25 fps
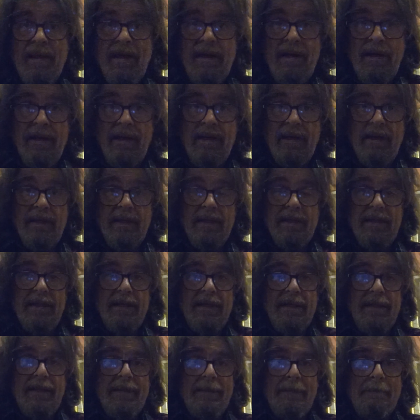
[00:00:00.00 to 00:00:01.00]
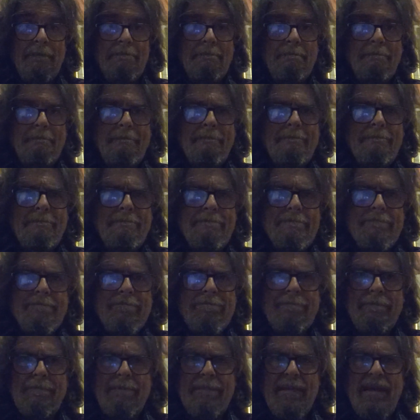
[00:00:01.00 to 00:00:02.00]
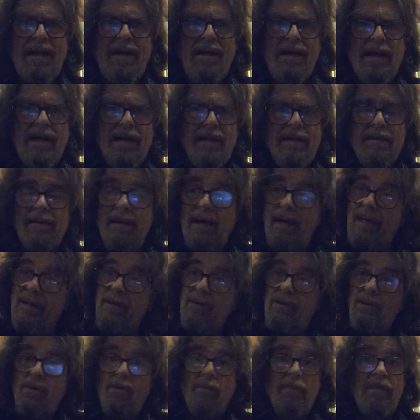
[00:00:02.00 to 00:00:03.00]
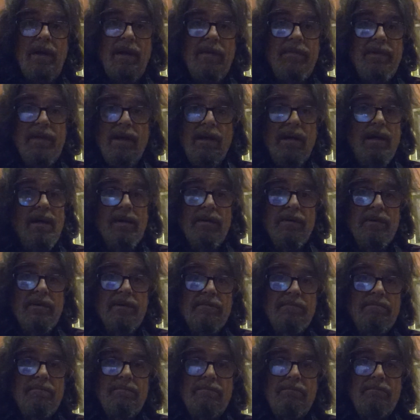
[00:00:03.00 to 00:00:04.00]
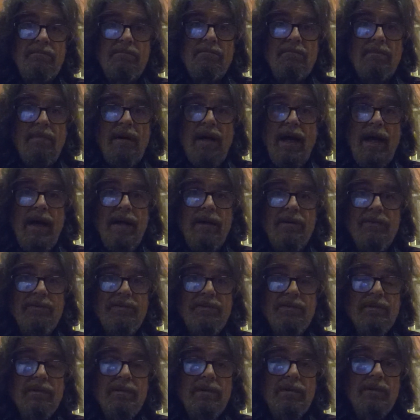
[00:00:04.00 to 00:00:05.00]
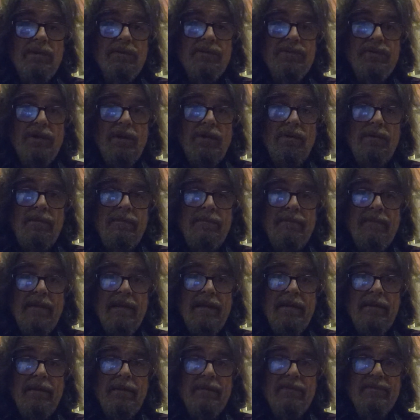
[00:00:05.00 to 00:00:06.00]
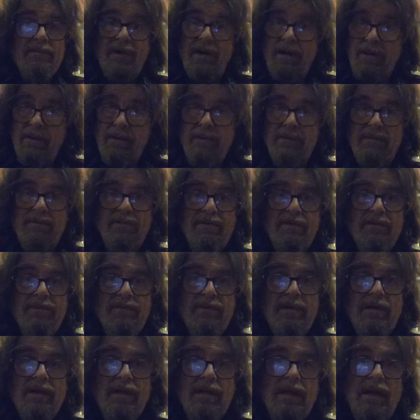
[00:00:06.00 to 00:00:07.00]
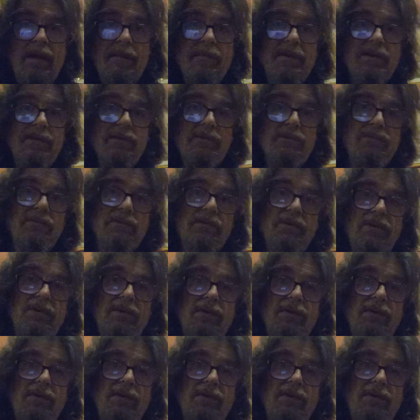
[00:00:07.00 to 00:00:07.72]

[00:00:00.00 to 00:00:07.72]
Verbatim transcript: and um, I, I don't know, maybe 100 miles or so, it's 160 kilometers to